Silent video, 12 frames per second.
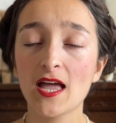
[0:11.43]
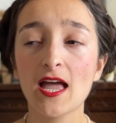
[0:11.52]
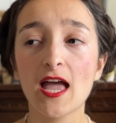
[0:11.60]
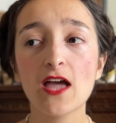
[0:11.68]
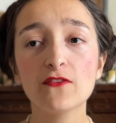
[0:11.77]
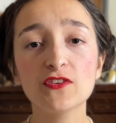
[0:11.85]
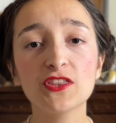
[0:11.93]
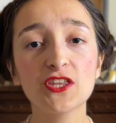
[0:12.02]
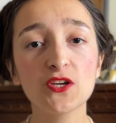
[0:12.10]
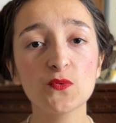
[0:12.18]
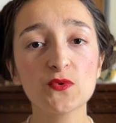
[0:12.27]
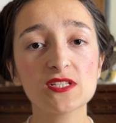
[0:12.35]

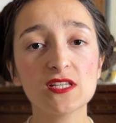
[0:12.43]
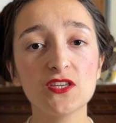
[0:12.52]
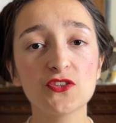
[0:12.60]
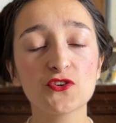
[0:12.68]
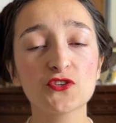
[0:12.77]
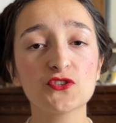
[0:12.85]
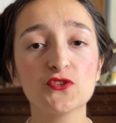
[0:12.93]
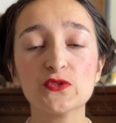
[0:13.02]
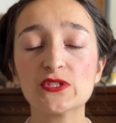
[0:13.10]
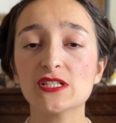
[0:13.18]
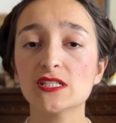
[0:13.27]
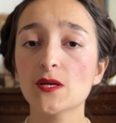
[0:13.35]
Everything was either too
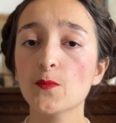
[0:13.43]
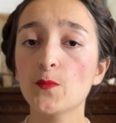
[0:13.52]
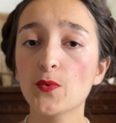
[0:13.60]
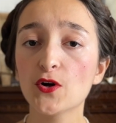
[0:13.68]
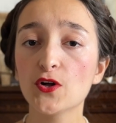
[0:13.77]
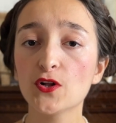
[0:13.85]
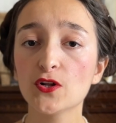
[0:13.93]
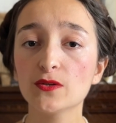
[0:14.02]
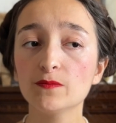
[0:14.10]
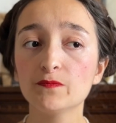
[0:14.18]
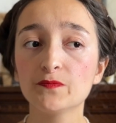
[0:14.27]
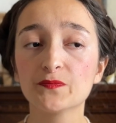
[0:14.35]
simple,
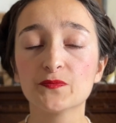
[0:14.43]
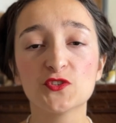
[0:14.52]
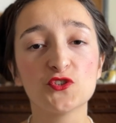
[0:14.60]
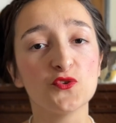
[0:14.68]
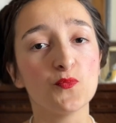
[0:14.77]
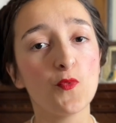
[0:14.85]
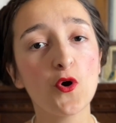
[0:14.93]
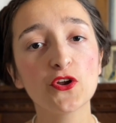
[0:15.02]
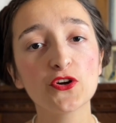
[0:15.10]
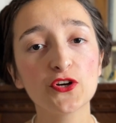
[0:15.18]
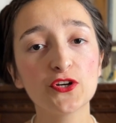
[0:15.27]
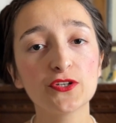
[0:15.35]
too
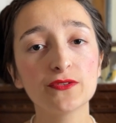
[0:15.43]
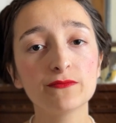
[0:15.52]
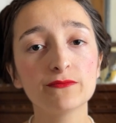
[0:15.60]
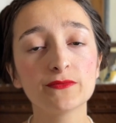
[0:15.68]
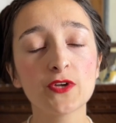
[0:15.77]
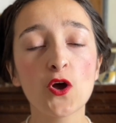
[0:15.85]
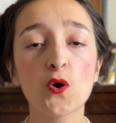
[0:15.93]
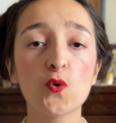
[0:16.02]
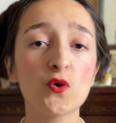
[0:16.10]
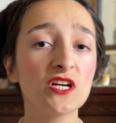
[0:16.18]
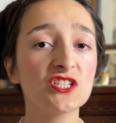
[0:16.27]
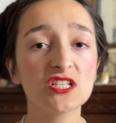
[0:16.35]
modern,
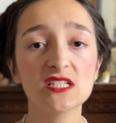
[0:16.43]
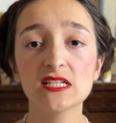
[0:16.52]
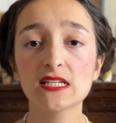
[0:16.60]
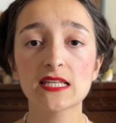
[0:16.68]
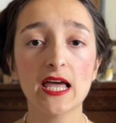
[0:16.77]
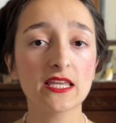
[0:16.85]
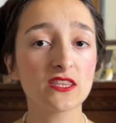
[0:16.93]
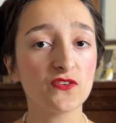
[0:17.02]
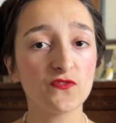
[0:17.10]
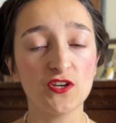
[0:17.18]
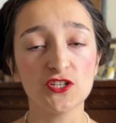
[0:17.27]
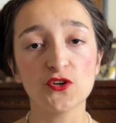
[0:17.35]
or I just didn't like the
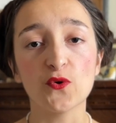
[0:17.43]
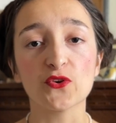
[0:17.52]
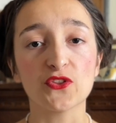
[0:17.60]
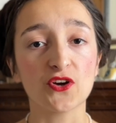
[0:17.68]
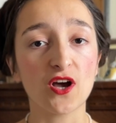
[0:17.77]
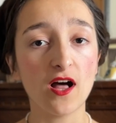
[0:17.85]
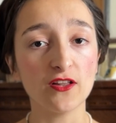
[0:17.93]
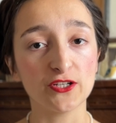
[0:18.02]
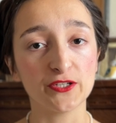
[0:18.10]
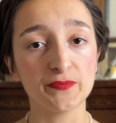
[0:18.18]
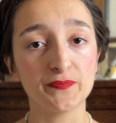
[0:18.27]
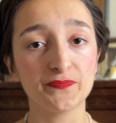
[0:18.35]
fit or the color.